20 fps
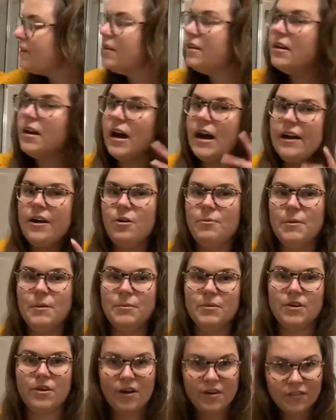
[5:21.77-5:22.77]
I know people
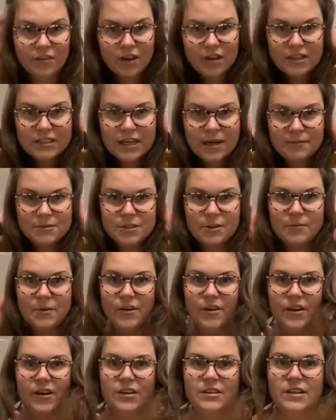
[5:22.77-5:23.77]
don't have a lot of time, so I'm going
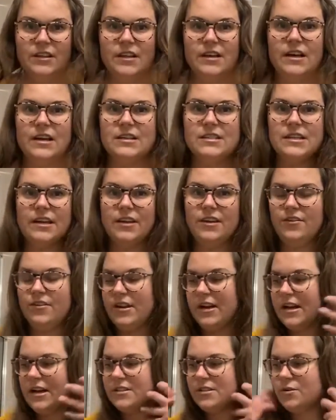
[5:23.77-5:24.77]
on to the next thing. You can
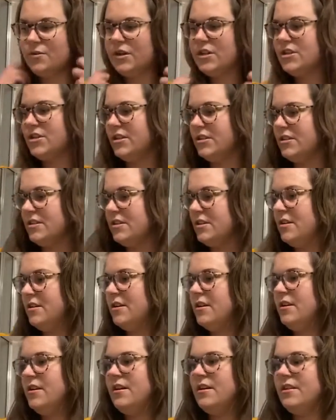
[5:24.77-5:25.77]
ask questions.
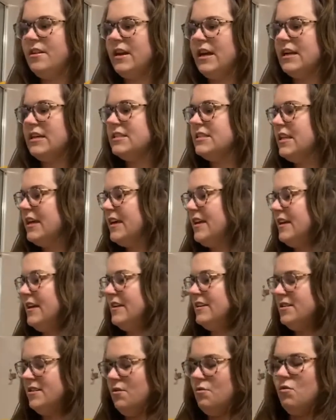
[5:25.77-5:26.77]
The next thing is
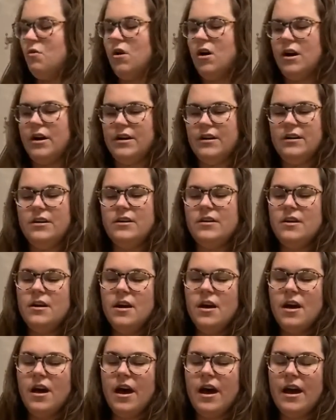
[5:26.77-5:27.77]
a wand.
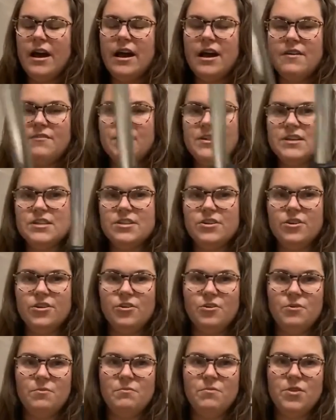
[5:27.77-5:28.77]
I have this
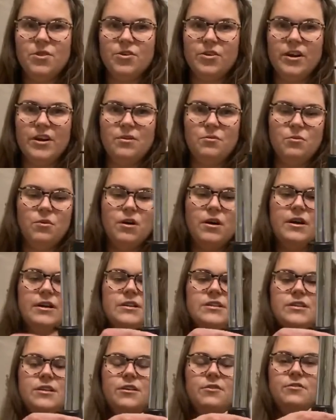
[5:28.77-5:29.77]
Nume 3-in-1,
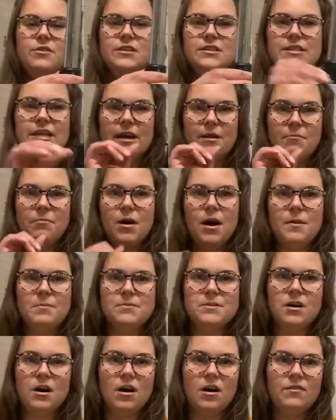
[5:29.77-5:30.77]
so this like pops
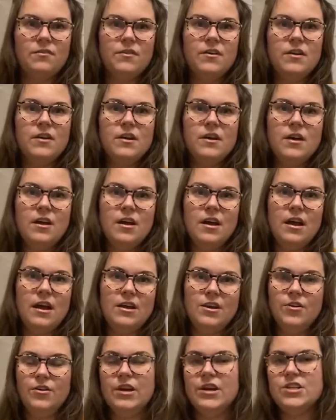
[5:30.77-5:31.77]
off and you
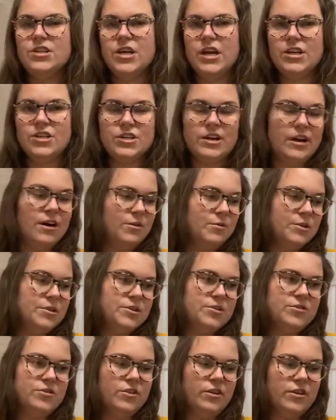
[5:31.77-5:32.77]
can change it out, which is
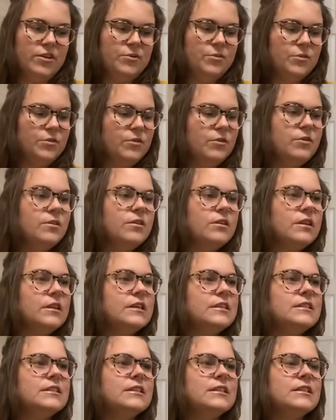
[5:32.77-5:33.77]
really cool.
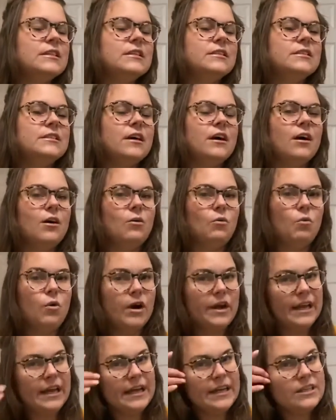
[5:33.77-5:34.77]
This is a 1
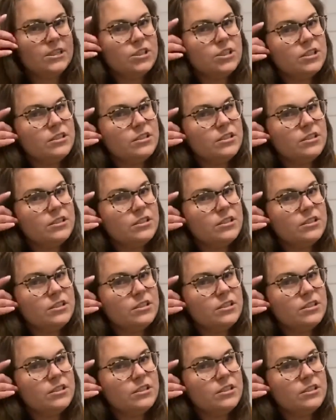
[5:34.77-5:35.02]
inch.